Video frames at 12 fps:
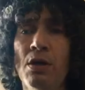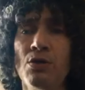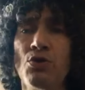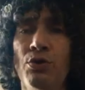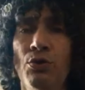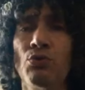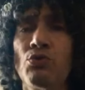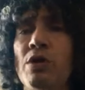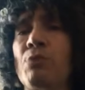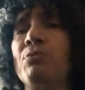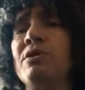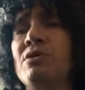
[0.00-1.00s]
So you'll
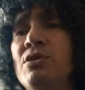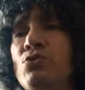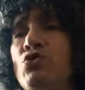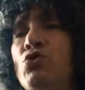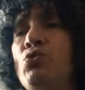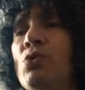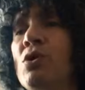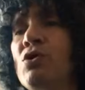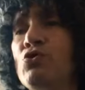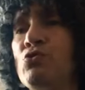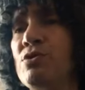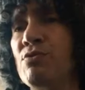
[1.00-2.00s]
generally see two
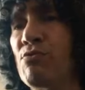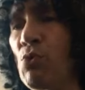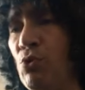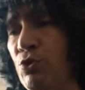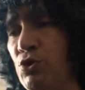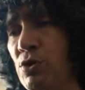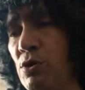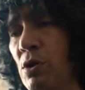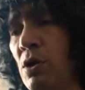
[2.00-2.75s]
countries of origin.